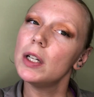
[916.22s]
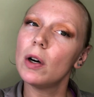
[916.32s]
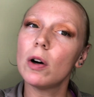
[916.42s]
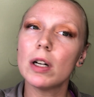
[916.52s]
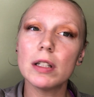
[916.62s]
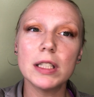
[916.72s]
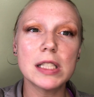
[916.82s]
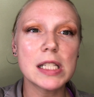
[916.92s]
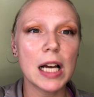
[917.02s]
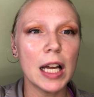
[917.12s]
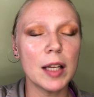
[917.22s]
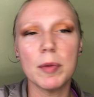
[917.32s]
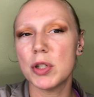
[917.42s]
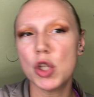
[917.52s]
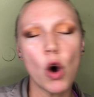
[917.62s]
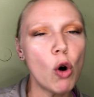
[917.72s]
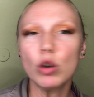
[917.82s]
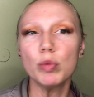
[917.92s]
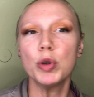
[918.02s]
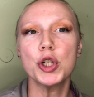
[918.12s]
or at least I am a
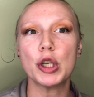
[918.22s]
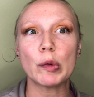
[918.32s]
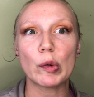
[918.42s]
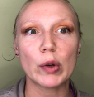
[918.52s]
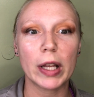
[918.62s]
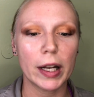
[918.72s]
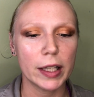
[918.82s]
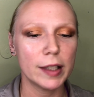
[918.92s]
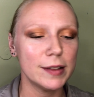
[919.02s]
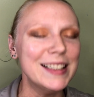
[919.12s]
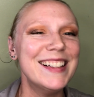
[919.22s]
total pushover for getting it,